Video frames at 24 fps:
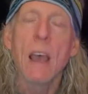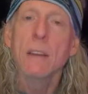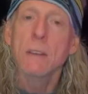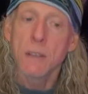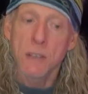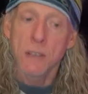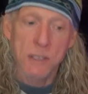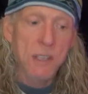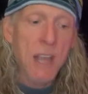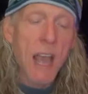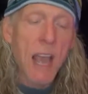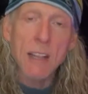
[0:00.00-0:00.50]

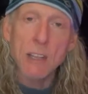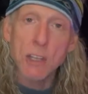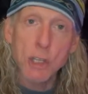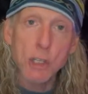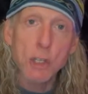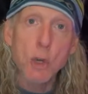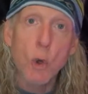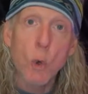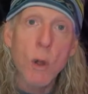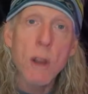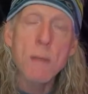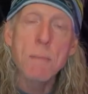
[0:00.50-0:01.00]
does that
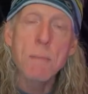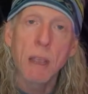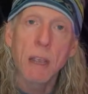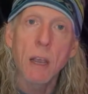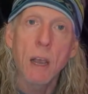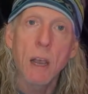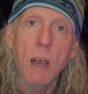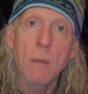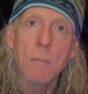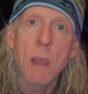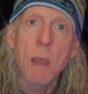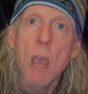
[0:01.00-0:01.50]
story
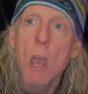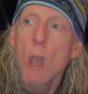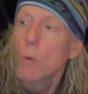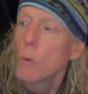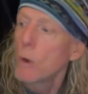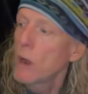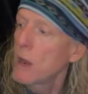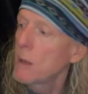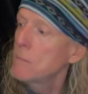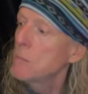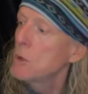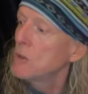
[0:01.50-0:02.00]
become
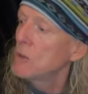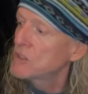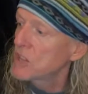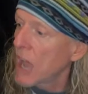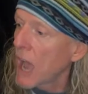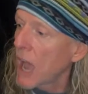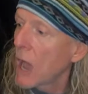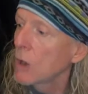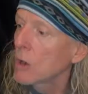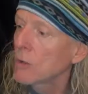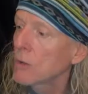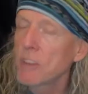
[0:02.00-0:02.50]
when it moves
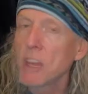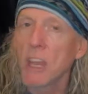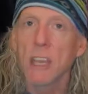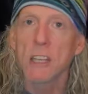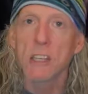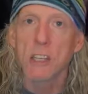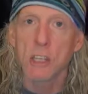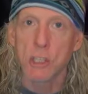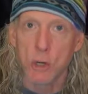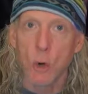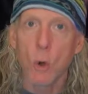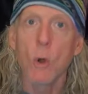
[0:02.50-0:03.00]
out of the
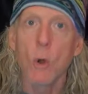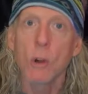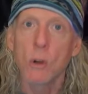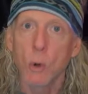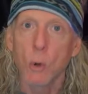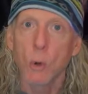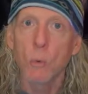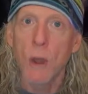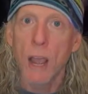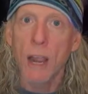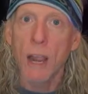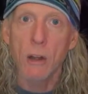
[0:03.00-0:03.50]

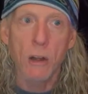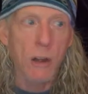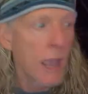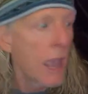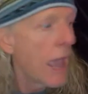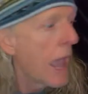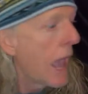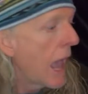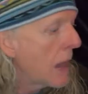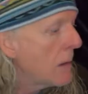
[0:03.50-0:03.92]
historical record